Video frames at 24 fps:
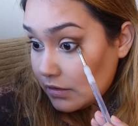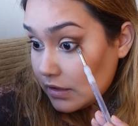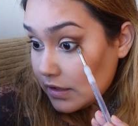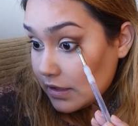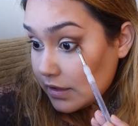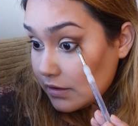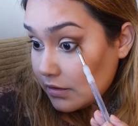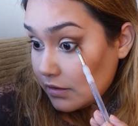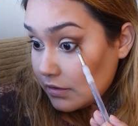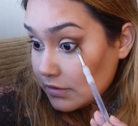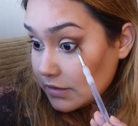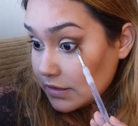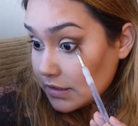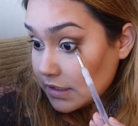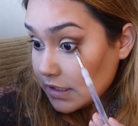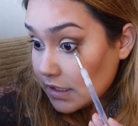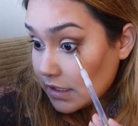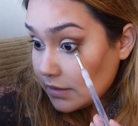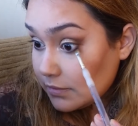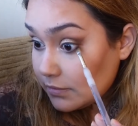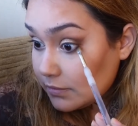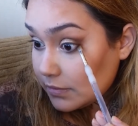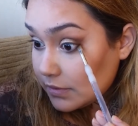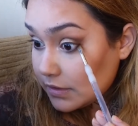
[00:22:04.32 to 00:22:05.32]
like, all the
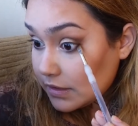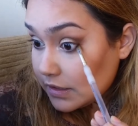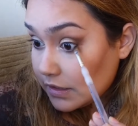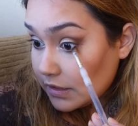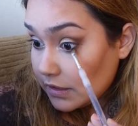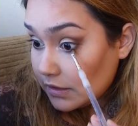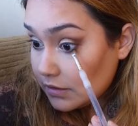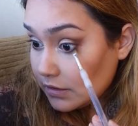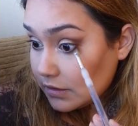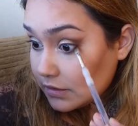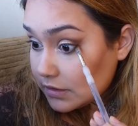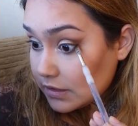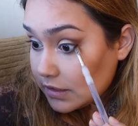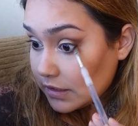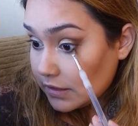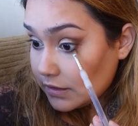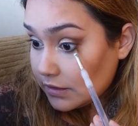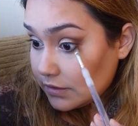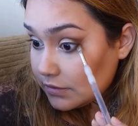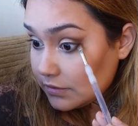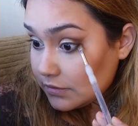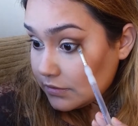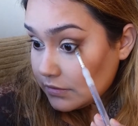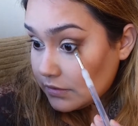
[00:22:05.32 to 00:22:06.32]
time with any look that I
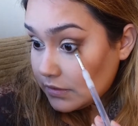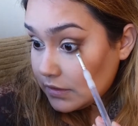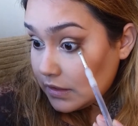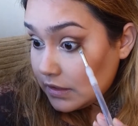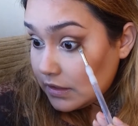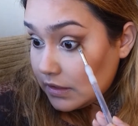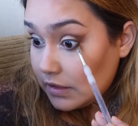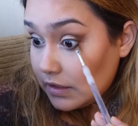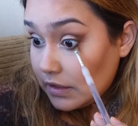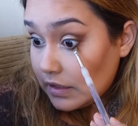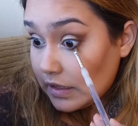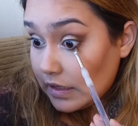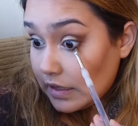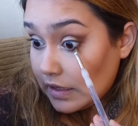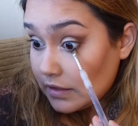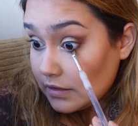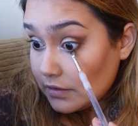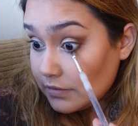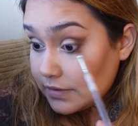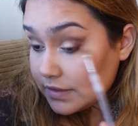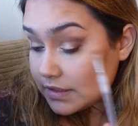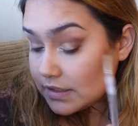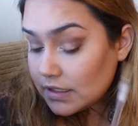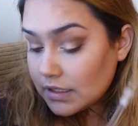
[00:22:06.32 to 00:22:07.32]
do. And the
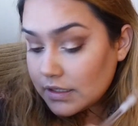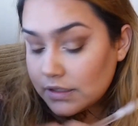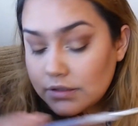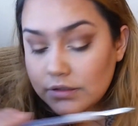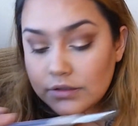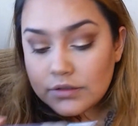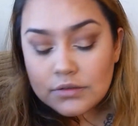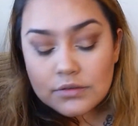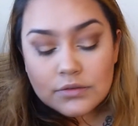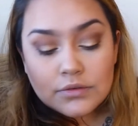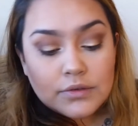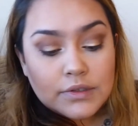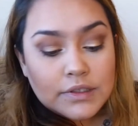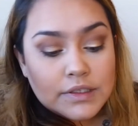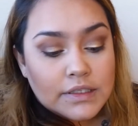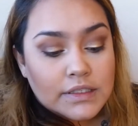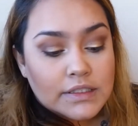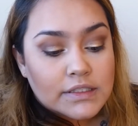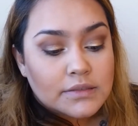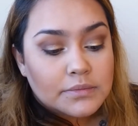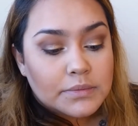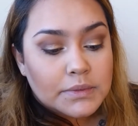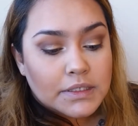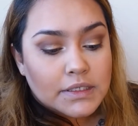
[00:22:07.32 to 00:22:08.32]
reason I do it
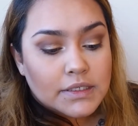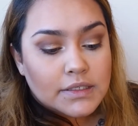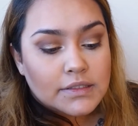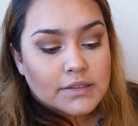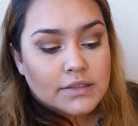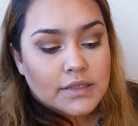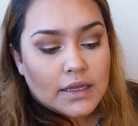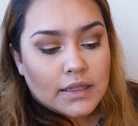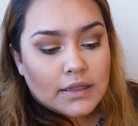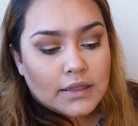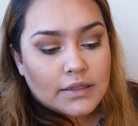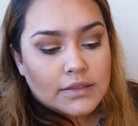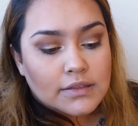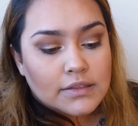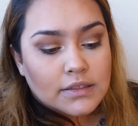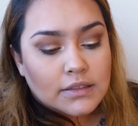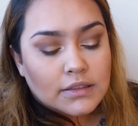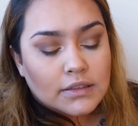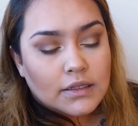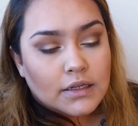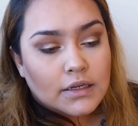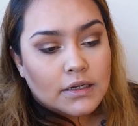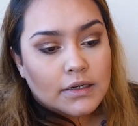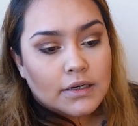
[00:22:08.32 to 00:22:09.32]
is because I like to
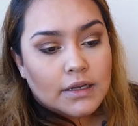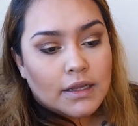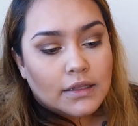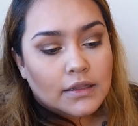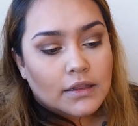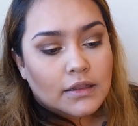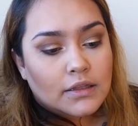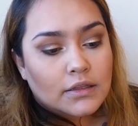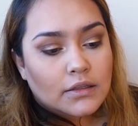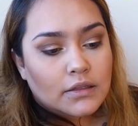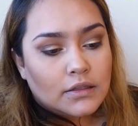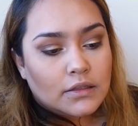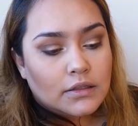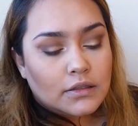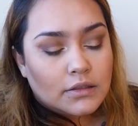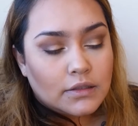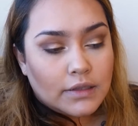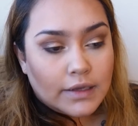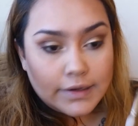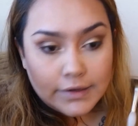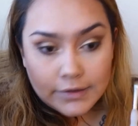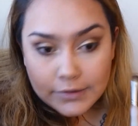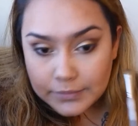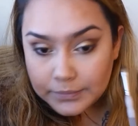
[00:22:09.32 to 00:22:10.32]
connect the
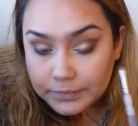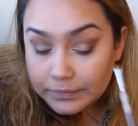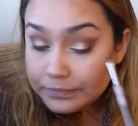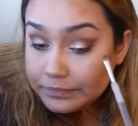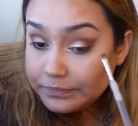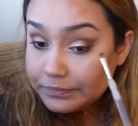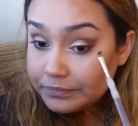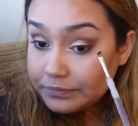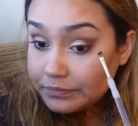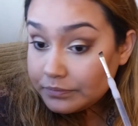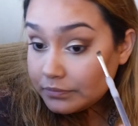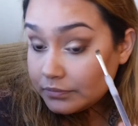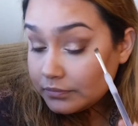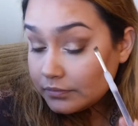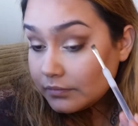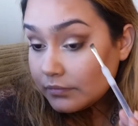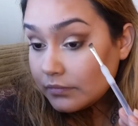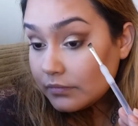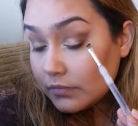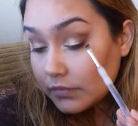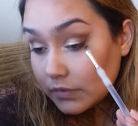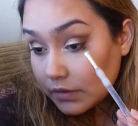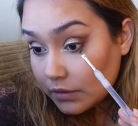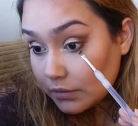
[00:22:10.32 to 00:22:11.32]
liner
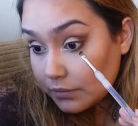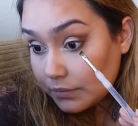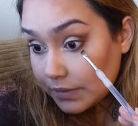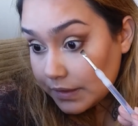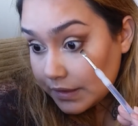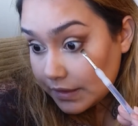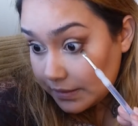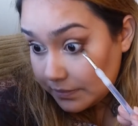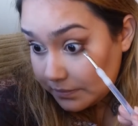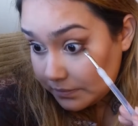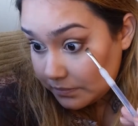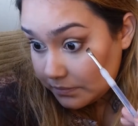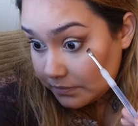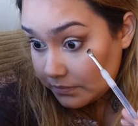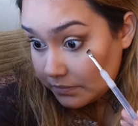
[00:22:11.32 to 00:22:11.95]
with it.